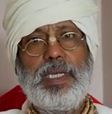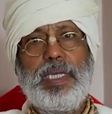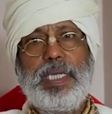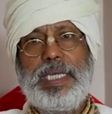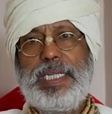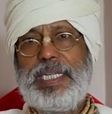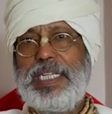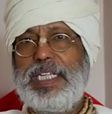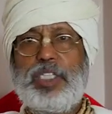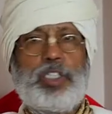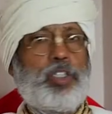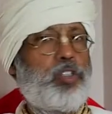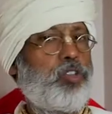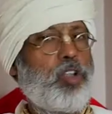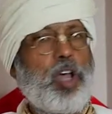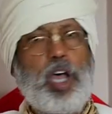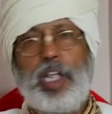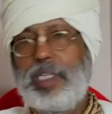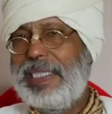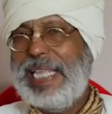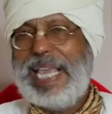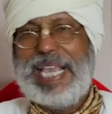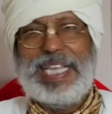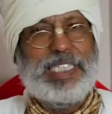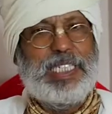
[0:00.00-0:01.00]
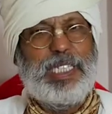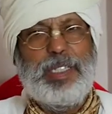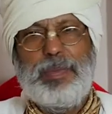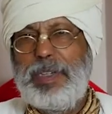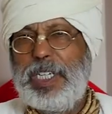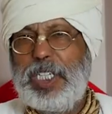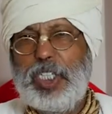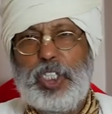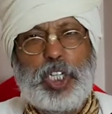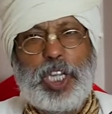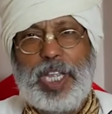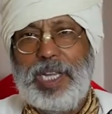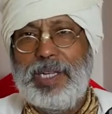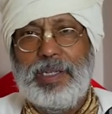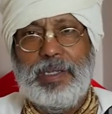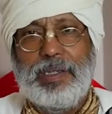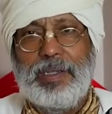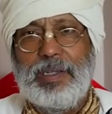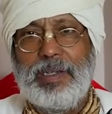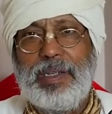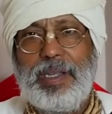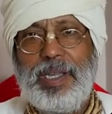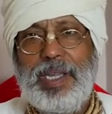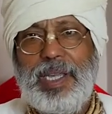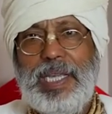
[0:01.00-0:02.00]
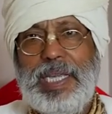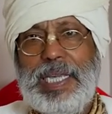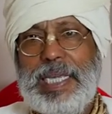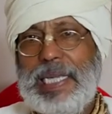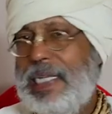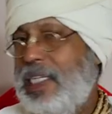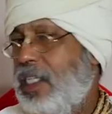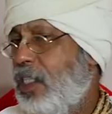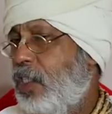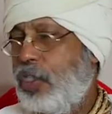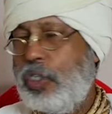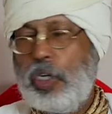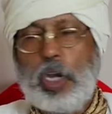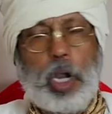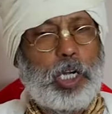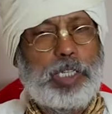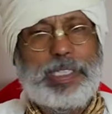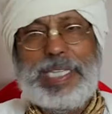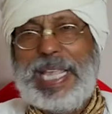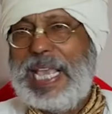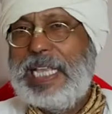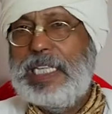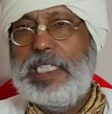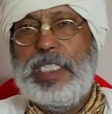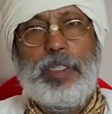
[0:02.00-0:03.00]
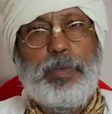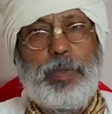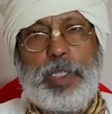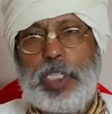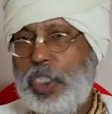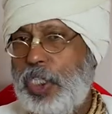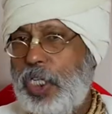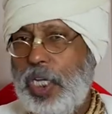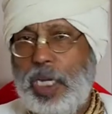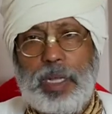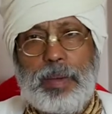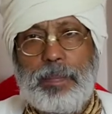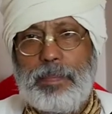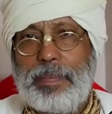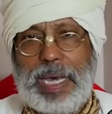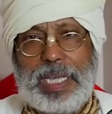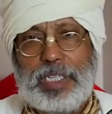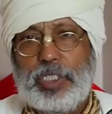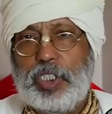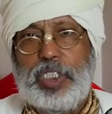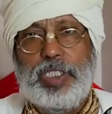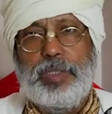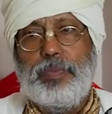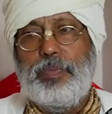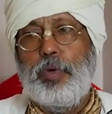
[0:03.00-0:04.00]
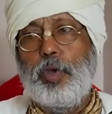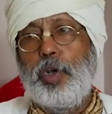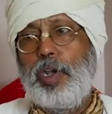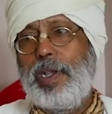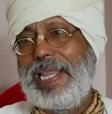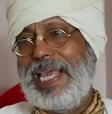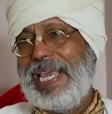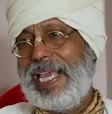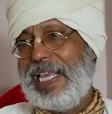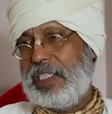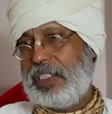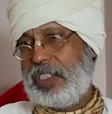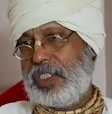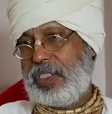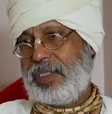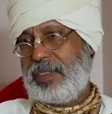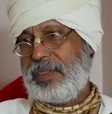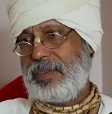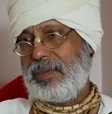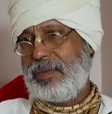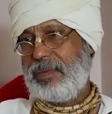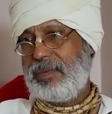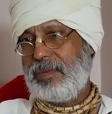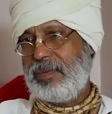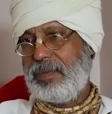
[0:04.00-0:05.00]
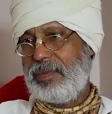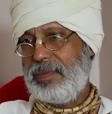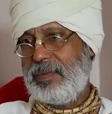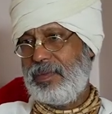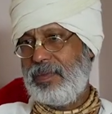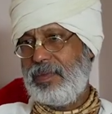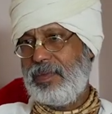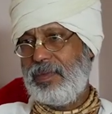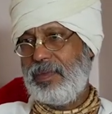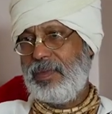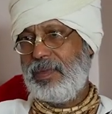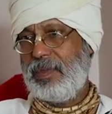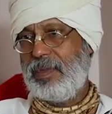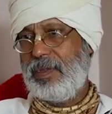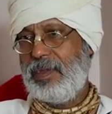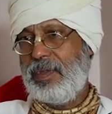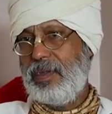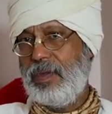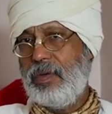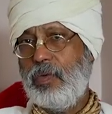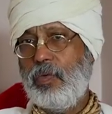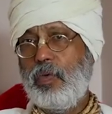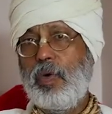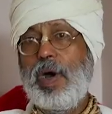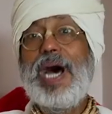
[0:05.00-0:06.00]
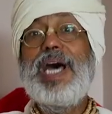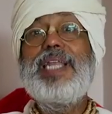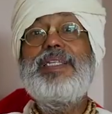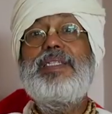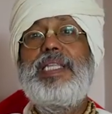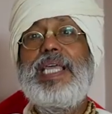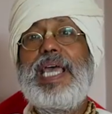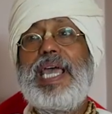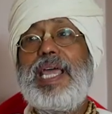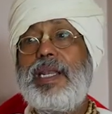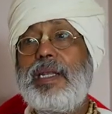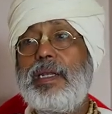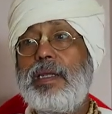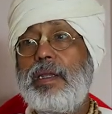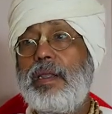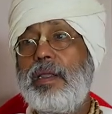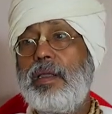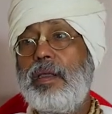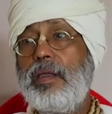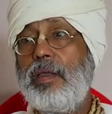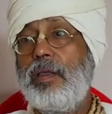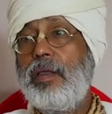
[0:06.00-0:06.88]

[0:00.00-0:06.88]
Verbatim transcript: It is not the exhibition. It is not the exhibition of mercifulness. What then?